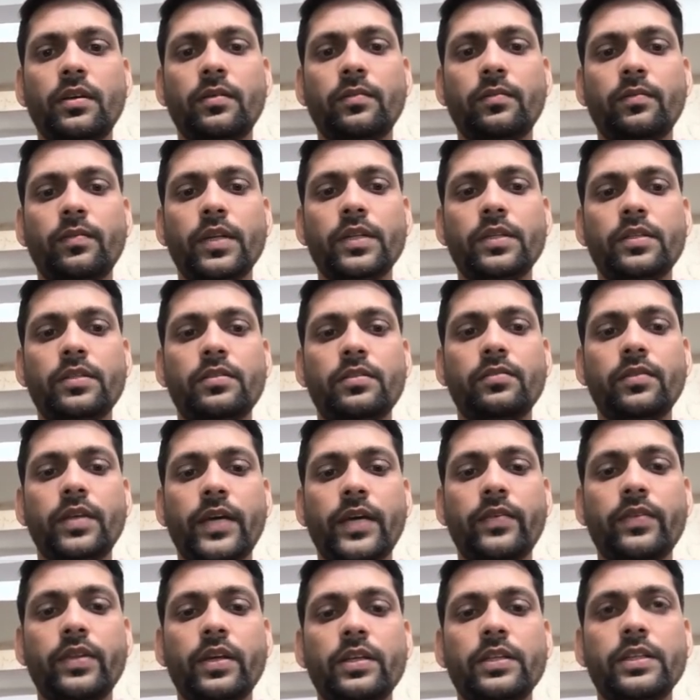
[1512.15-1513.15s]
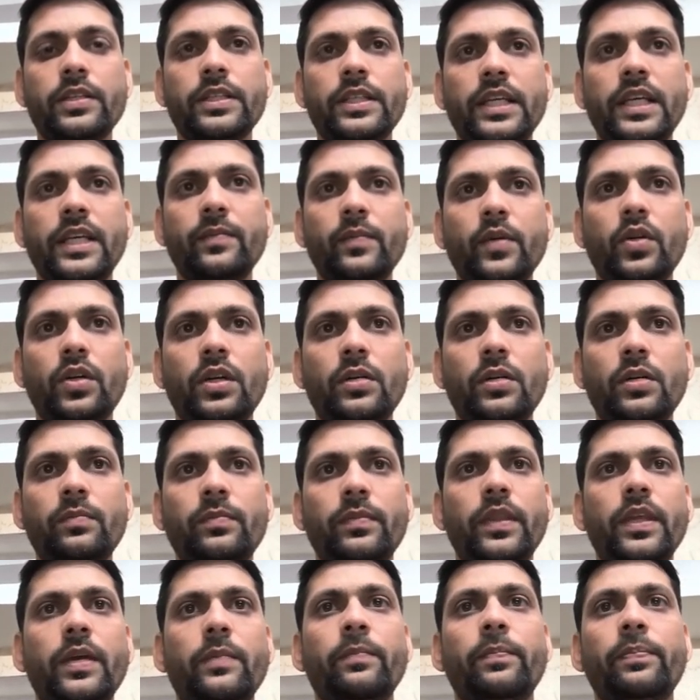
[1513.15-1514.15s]
months. We have the same column
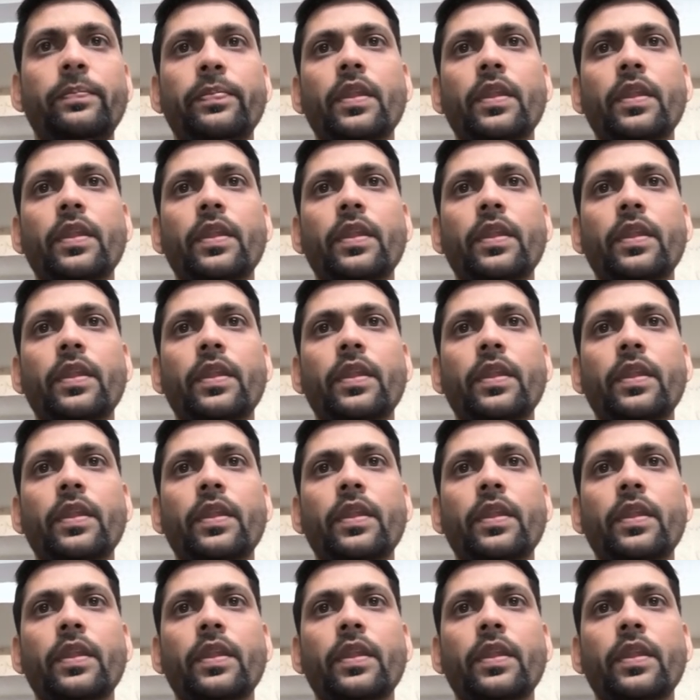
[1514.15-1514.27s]
name.